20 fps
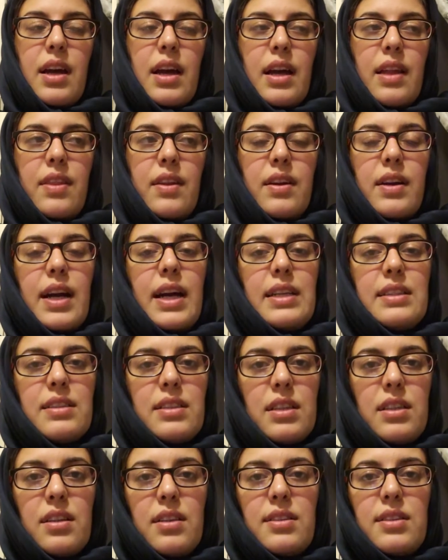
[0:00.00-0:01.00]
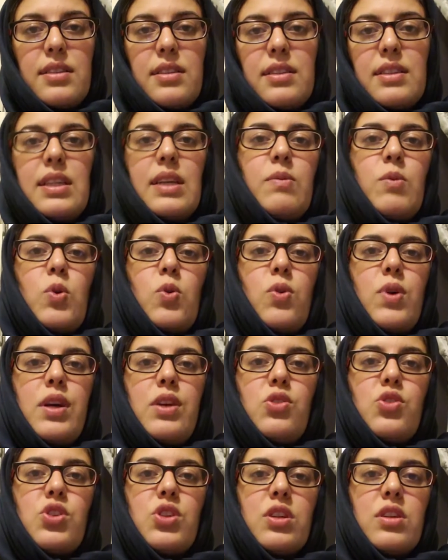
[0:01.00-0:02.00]
And they're asking us the same
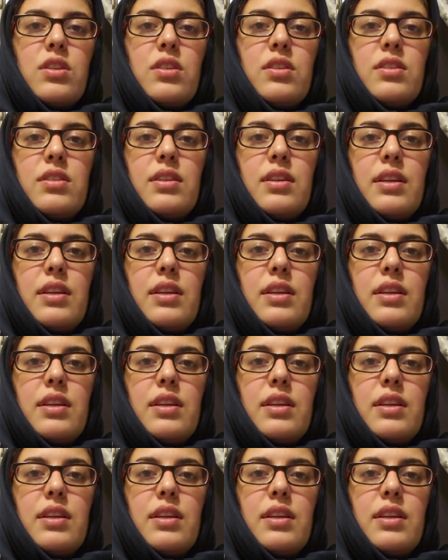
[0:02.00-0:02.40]
question.